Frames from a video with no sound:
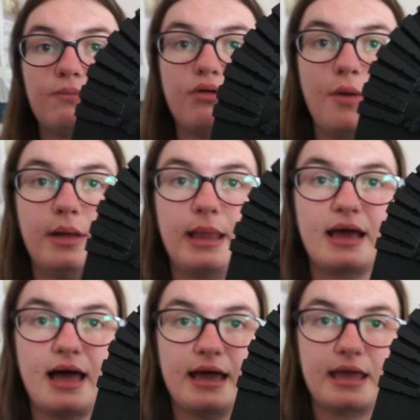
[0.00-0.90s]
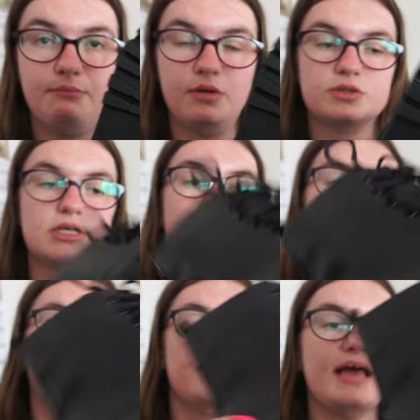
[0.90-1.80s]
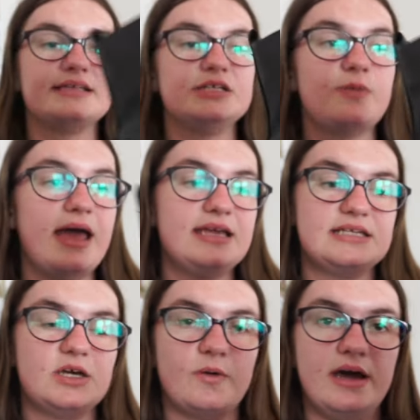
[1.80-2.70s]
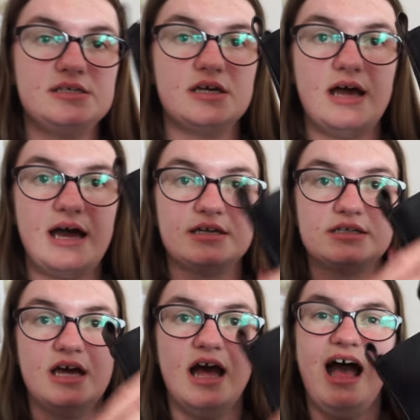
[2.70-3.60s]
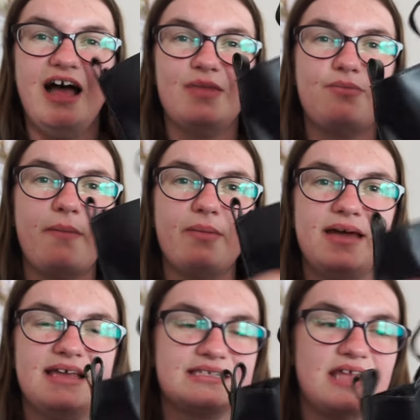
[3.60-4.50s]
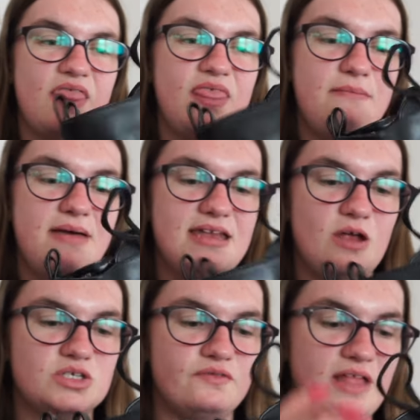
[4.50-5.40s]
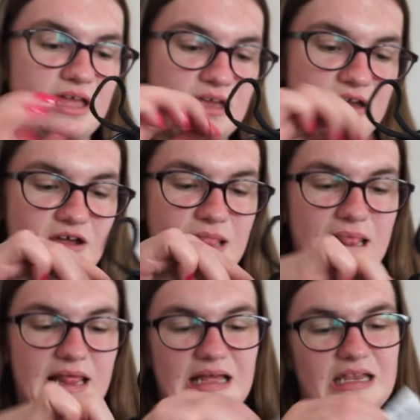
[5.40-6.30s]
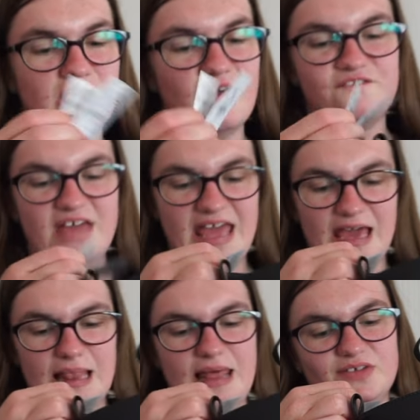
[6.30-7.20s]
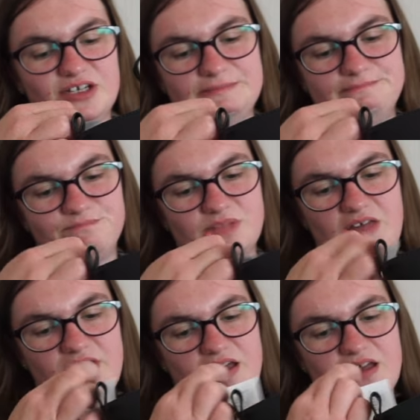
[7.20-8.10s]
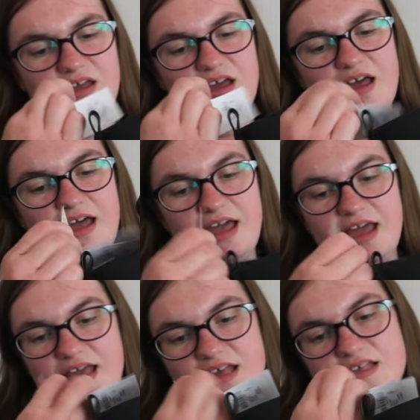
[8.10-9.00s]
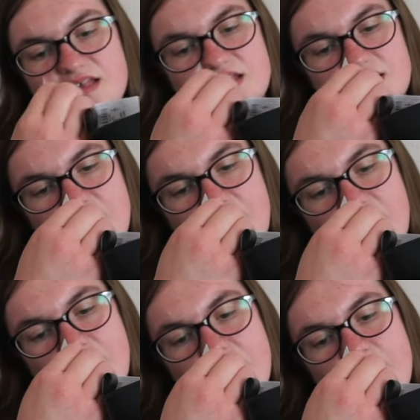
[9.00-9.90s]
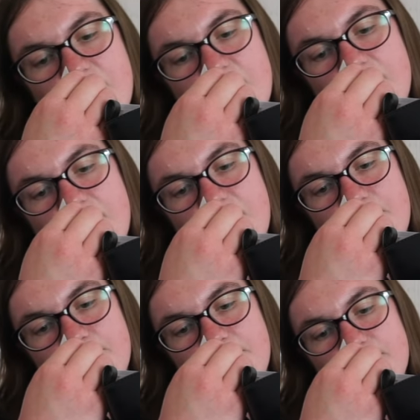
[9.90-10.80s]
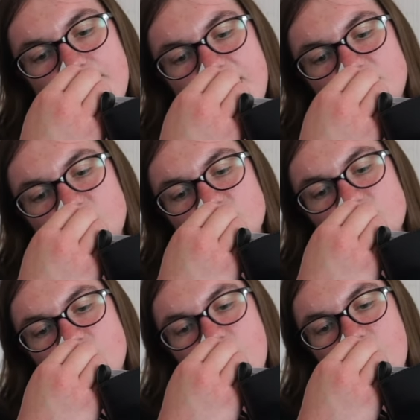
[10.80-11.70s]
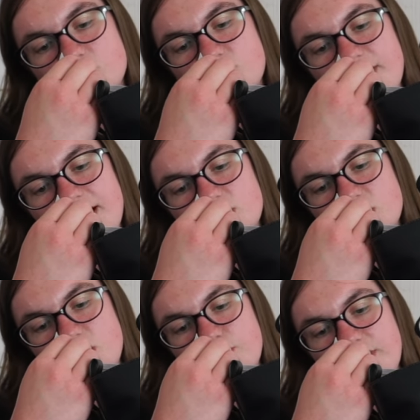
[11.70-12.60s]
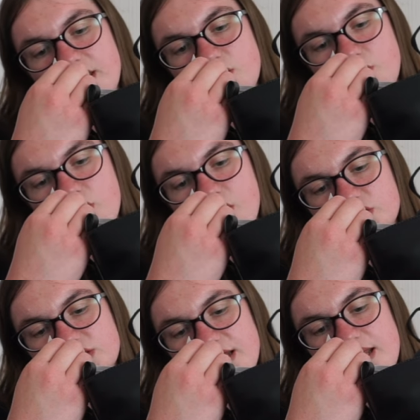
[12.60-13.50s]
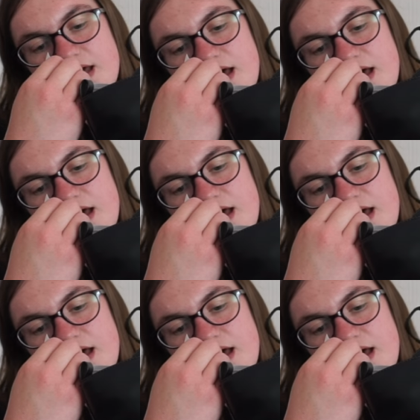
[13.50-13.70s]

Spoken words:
proper like hiking boots. But yes, these were 18 quid, and the problem is they're made out of, like, fake leather. Are they? It is made using a water-based PU coating.